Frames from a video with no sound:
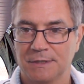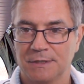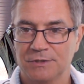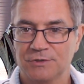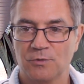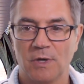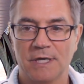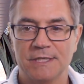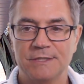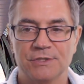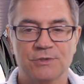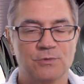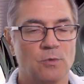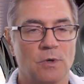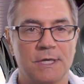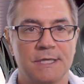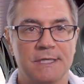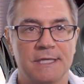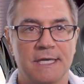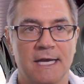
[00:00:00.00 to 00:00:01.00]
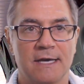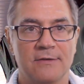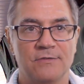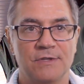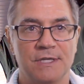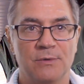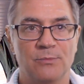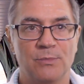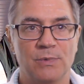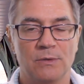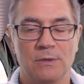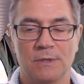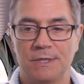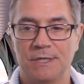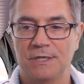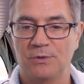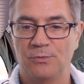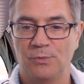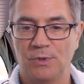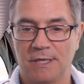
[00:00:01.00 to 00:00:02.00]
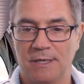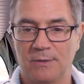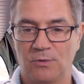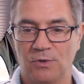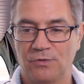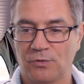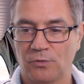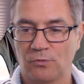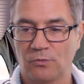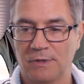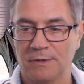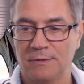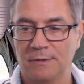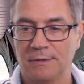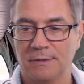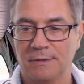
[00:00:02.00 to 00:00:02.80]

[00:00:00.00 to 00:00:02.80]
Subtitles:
So I just wanted to have the ability to be able to run.